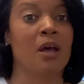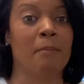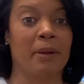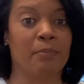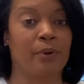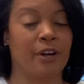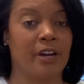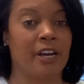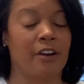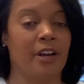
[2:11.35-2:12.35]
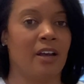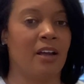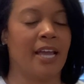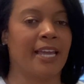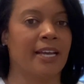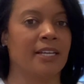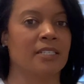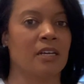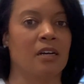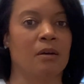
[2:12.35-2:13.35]
my prayer area
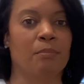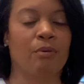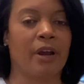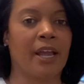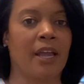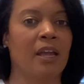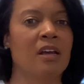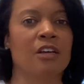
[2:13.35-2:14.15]
and uh, pray,